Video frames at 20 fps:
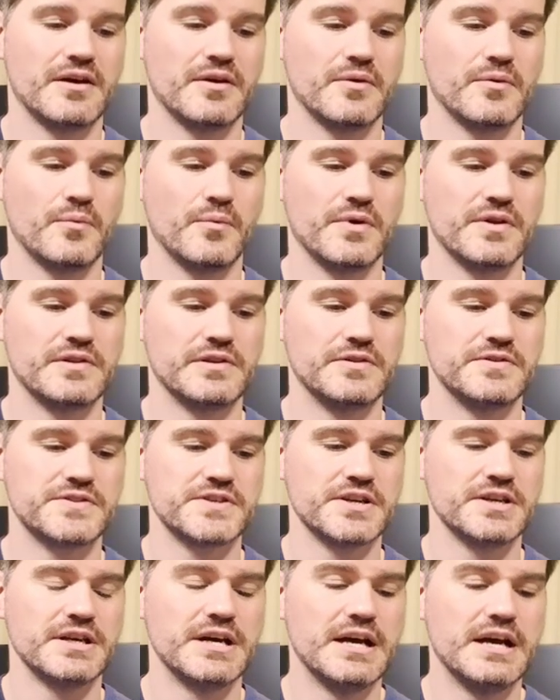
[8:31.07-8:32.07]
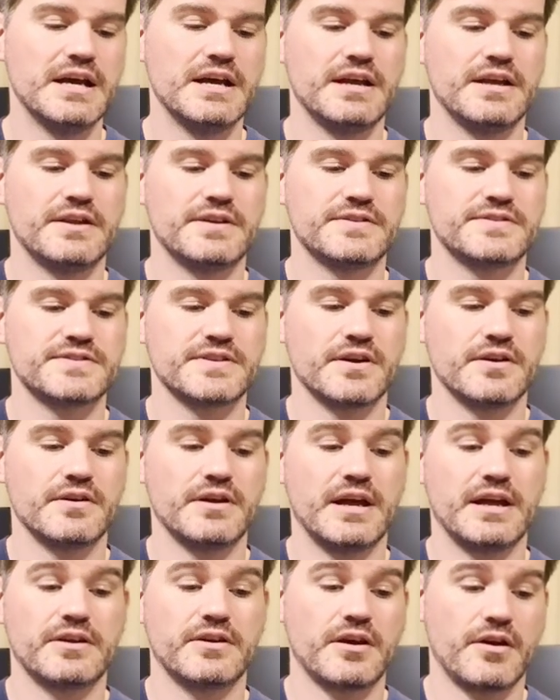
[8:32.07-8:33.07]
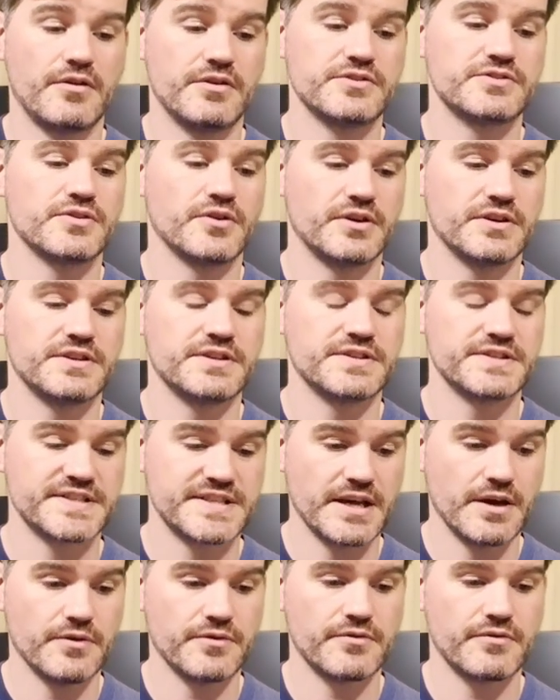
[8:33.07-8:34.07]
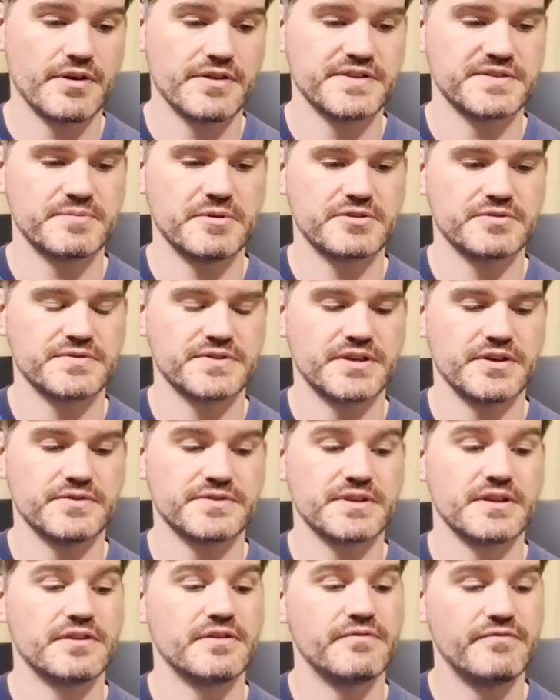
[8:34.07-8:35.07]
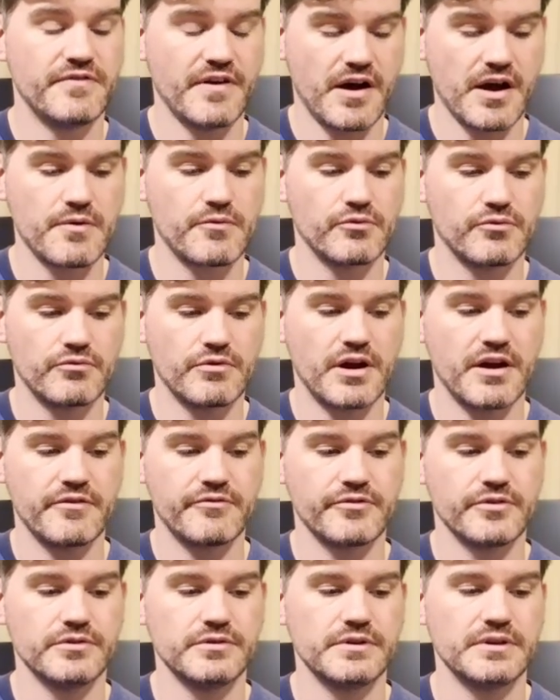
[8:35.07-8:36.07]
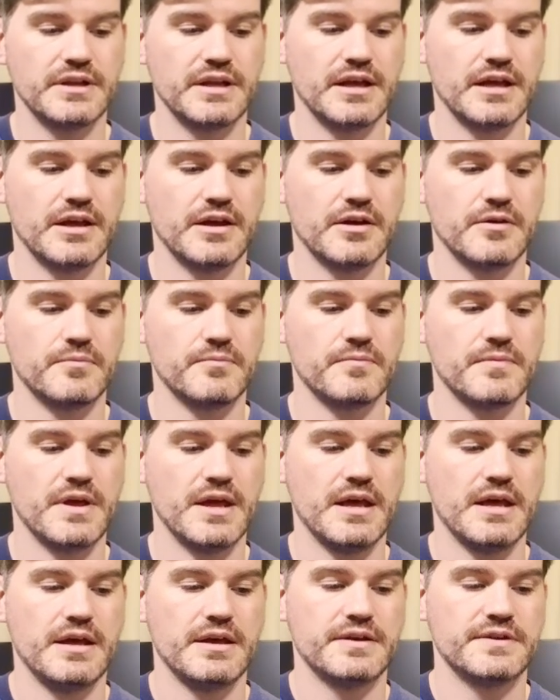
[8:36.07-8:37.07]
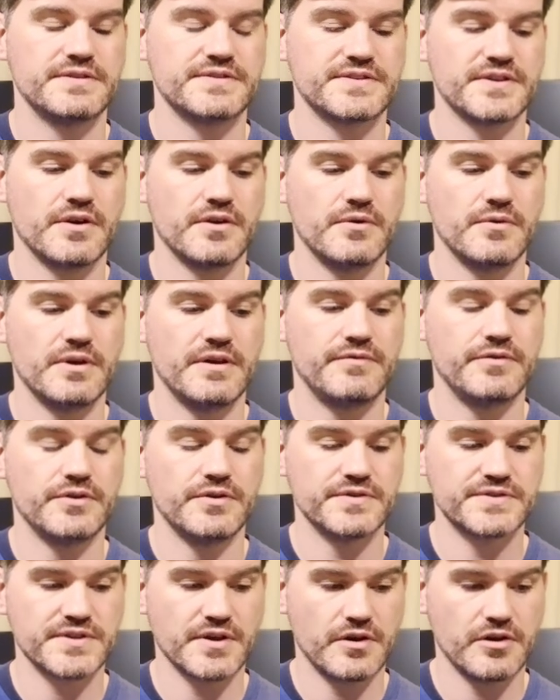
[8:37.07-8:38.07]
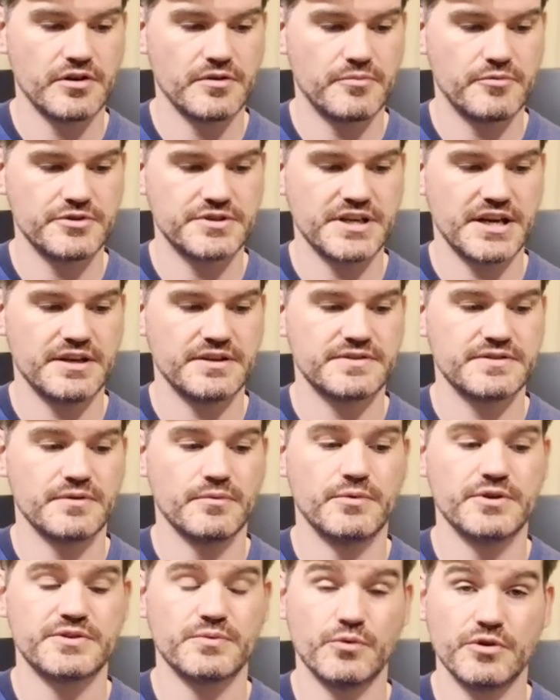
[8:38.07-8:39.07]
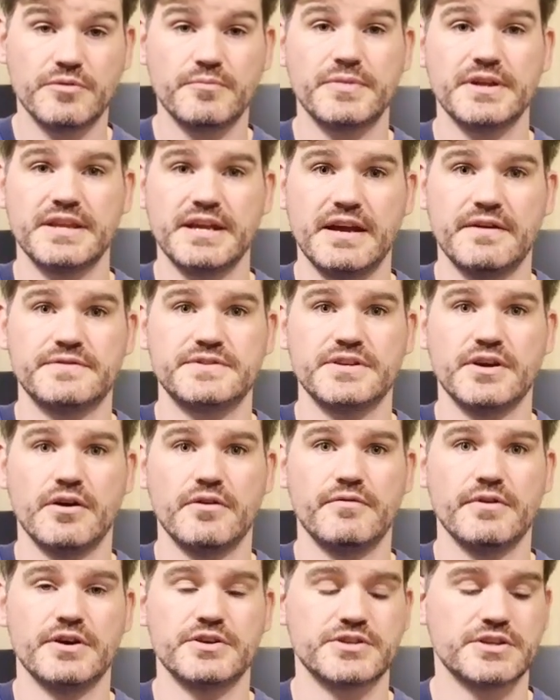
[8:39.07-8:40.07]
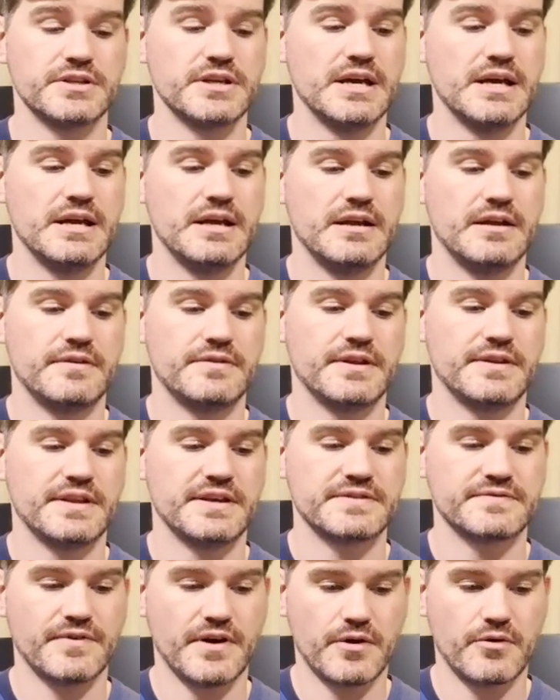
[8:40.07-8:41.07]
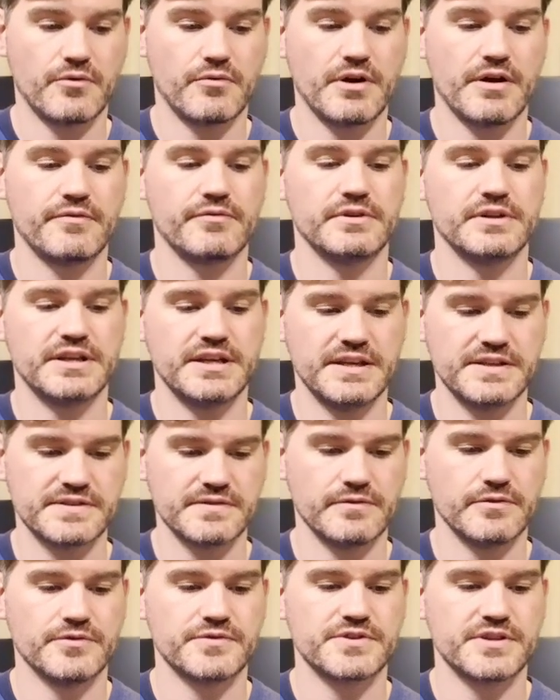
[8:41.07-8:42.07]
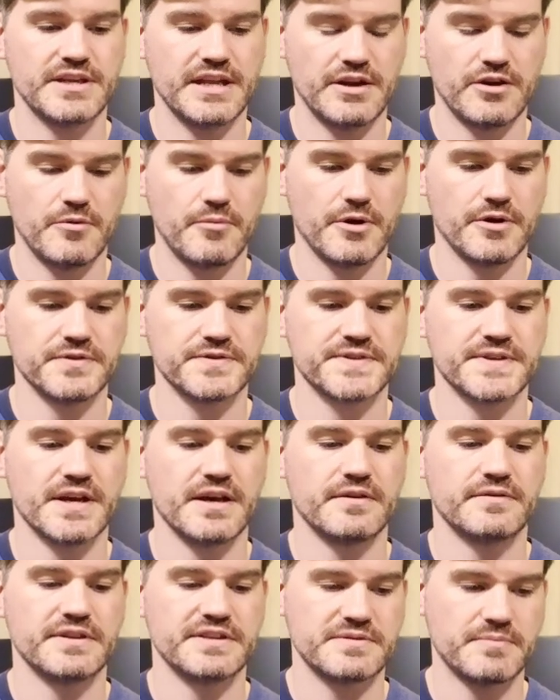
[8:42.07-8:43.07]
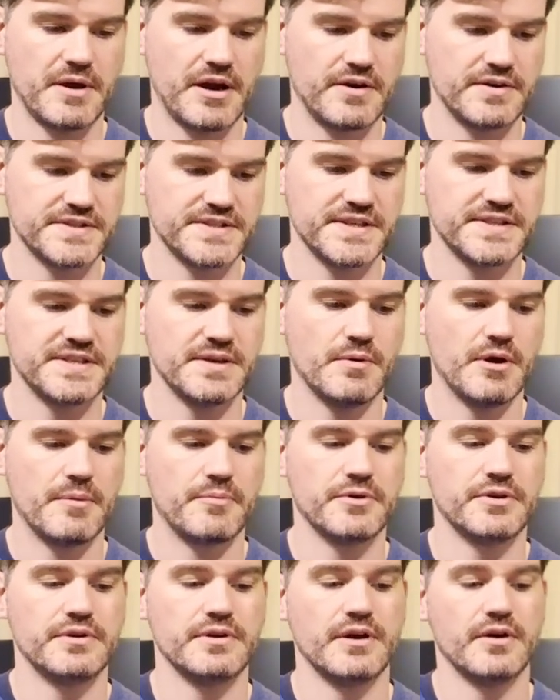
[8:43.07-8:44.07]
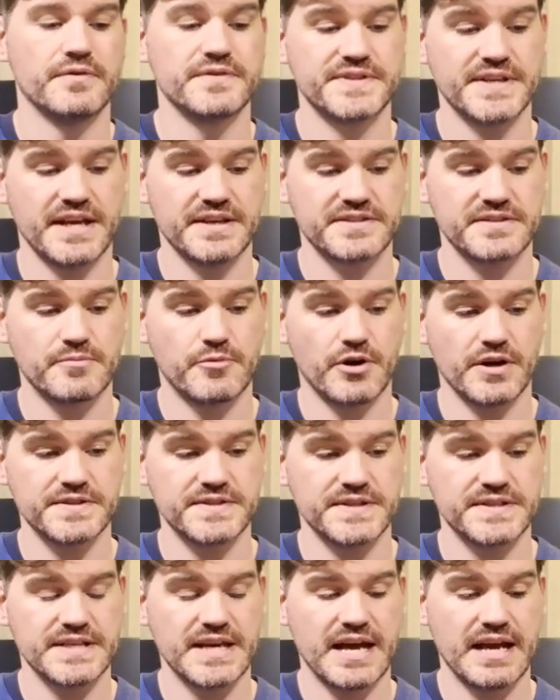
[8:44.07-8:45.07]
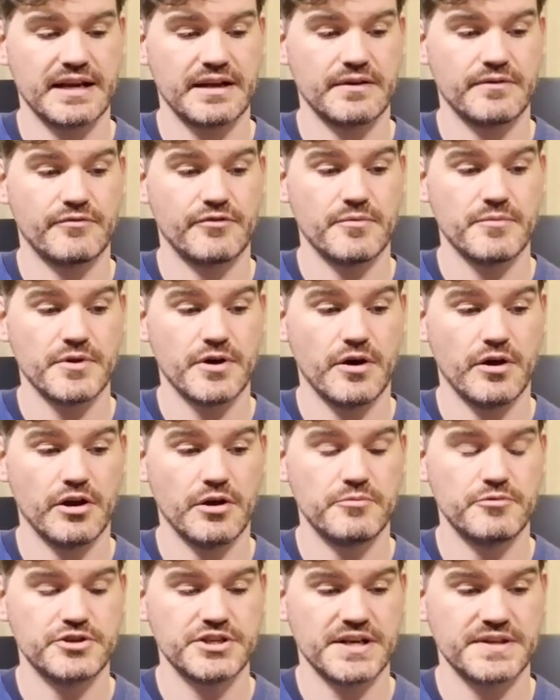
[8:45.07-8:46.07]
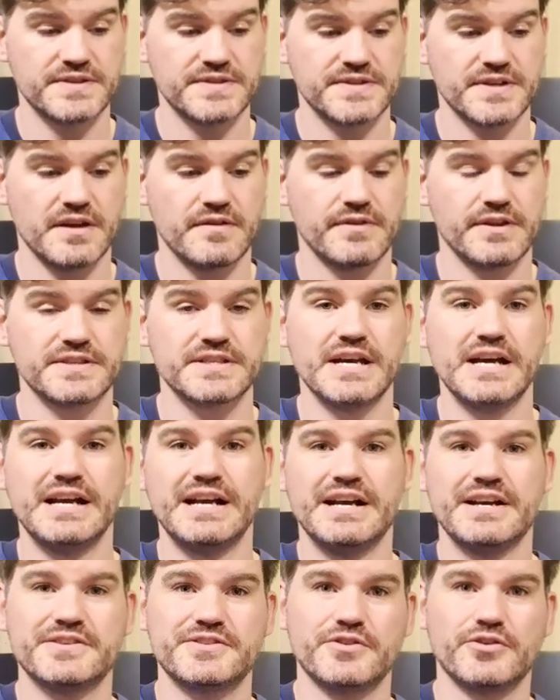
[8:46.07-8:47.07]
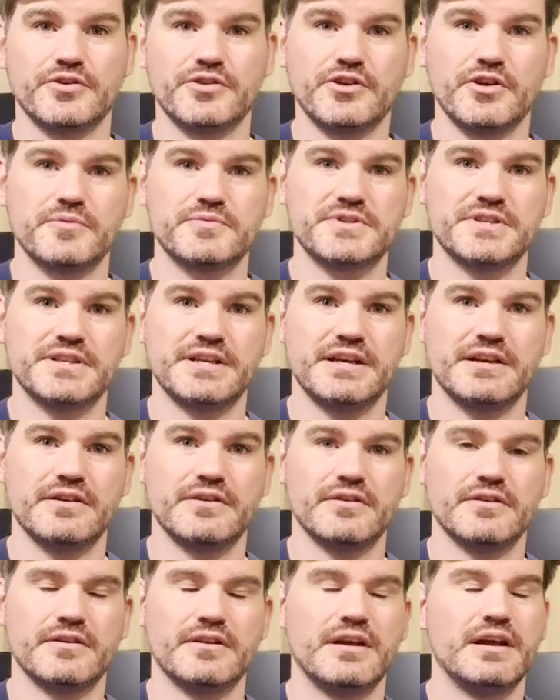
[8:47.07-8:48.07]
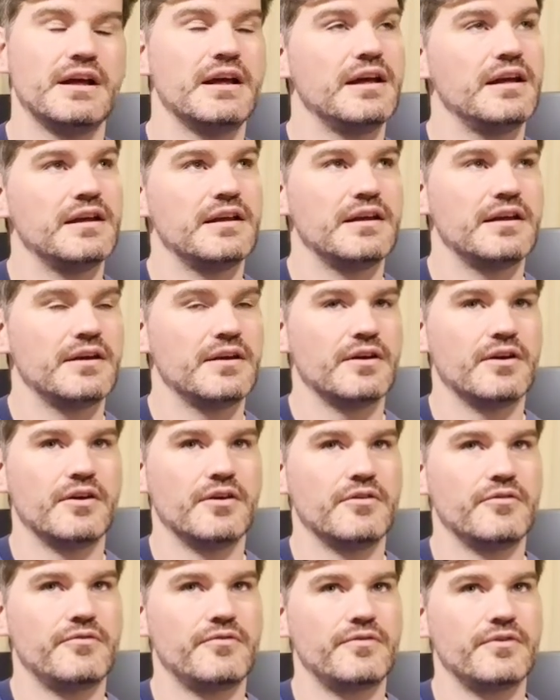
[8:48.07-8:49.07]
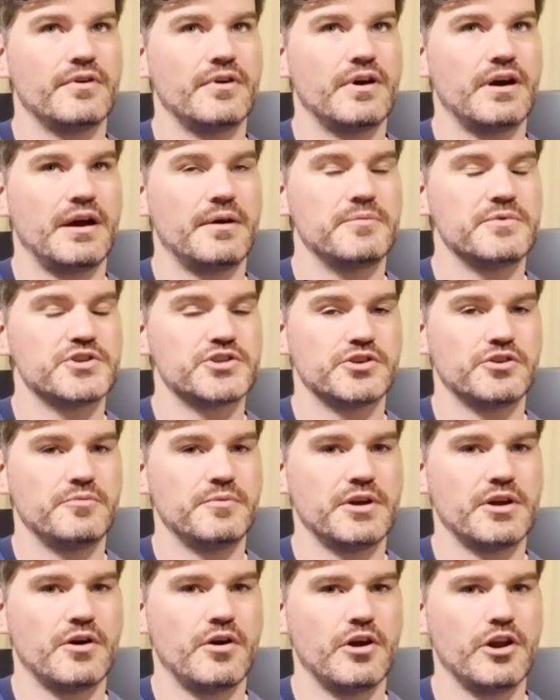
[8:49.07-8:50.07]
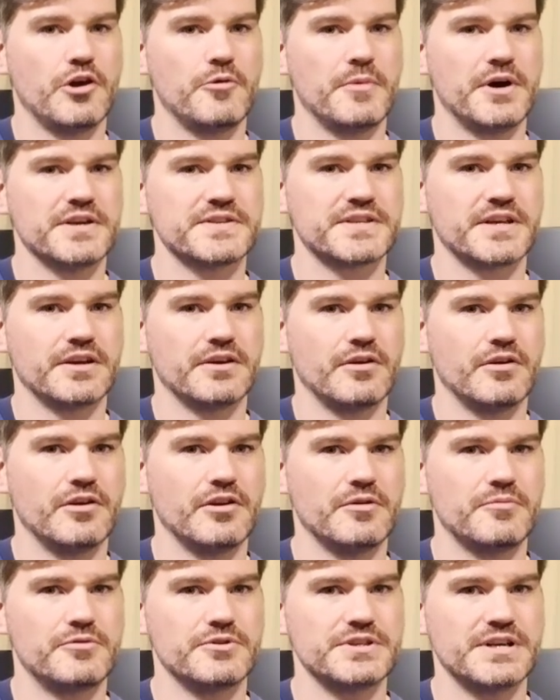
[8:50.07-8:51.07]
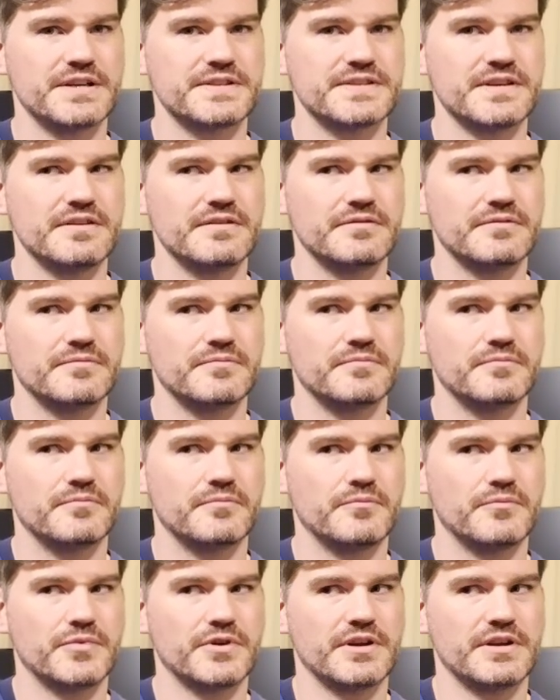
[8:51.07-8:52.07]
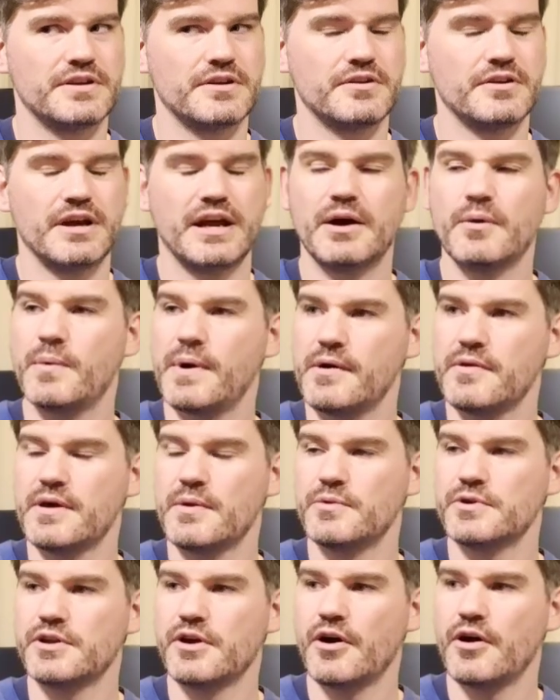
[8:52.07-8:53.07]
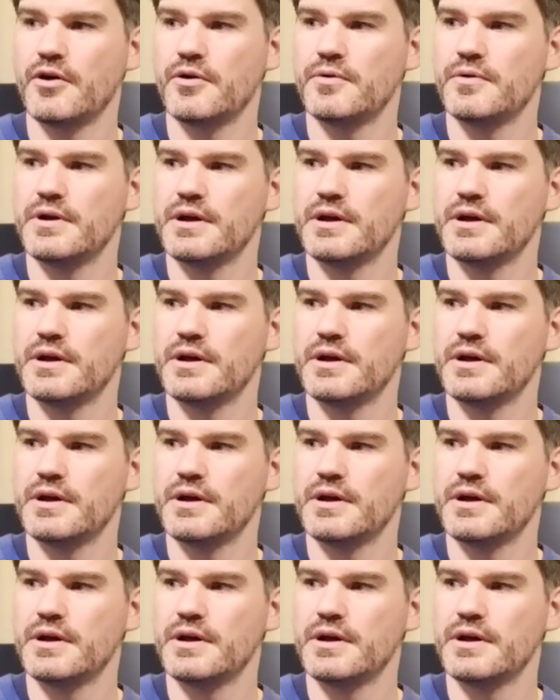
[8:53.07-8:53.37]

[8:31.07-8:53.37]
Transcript: with Lucian. So Encourage, Dogged and Stealth are other special skills. The Viral Rifle, so if you use the Hollow Protector, which wouldn't be the FTO version, then that's Viral Rifle, Adhesive Launch and Nanopulsar. There's a Para-CC weapon, obviously has Surprise Attack from the Hollow Projector side of things. So you've got the option here of, I'm assuming, Hollow Masking a Hollow Projector, but I don't know how well that would go